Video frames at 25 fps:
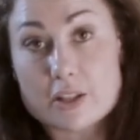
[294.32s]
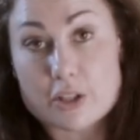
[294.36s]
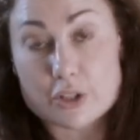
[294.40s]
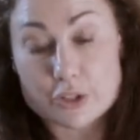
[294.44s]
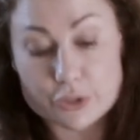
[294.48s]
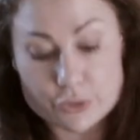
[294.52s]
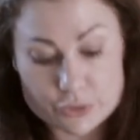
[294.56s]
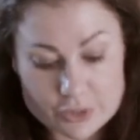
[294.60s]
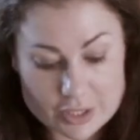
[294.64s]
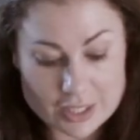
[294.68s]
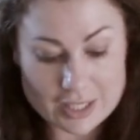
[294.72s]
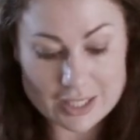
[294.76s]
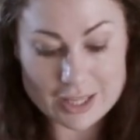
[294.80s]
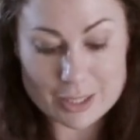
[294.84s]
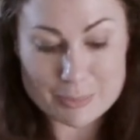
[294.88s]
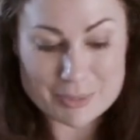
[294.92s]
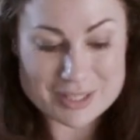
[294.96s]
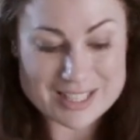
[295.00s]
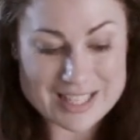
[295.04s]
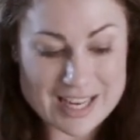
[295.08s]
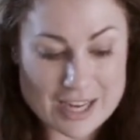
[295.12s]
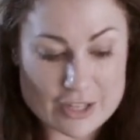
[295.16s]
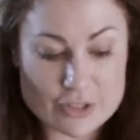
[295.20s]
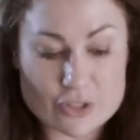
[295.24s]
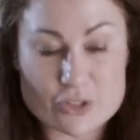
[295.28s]
the gluten in the
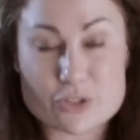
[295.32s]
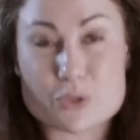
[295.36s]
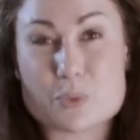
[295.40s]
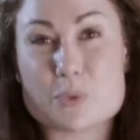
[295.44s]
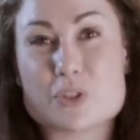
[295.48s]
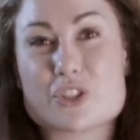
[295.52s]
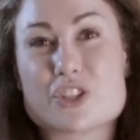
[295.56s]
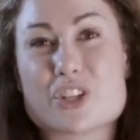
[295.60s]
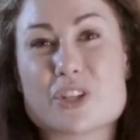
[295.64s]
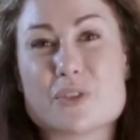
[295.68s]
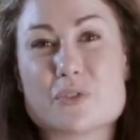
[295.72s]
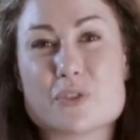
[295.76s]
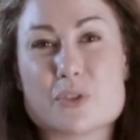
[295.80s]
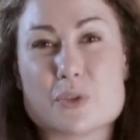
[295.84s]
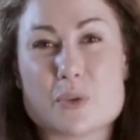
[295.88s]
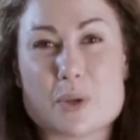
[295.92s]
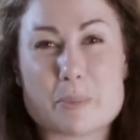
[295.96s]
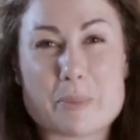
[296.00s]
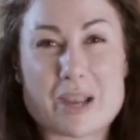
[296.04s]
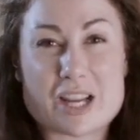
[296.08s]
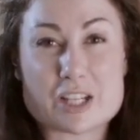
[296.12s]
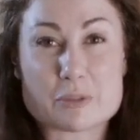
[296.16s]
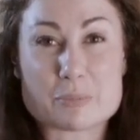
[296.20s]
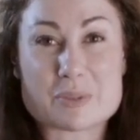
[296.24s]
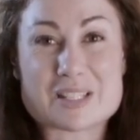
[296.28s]
potatoes, which gives you a
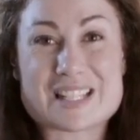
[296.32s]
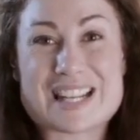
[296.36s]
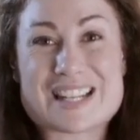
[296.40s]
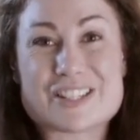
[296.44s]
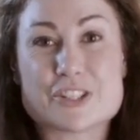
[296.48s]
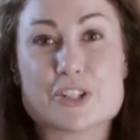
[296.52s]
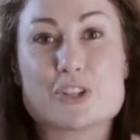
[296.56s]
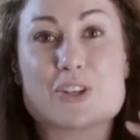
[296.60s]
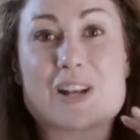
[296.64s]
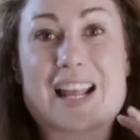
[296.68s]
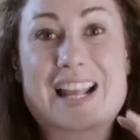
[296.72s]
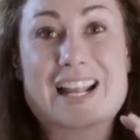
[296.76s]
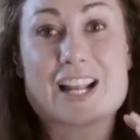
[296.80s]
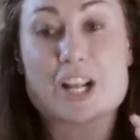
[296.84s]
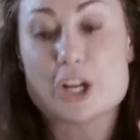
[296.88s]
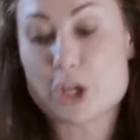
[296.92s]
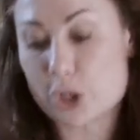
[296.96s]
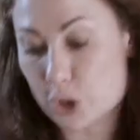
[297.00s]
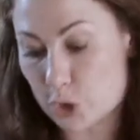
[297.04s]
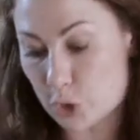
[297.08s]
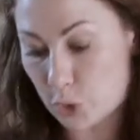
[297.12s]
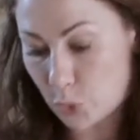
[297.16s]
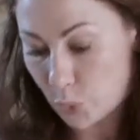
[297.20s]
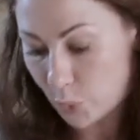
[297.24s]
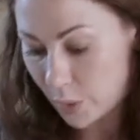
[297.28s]
mashed potato like
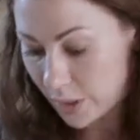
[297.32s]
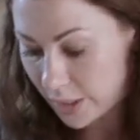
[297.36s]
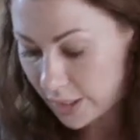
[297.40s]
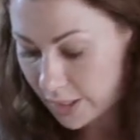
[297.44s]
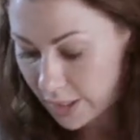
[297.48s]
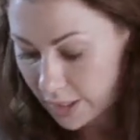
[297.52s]
glue.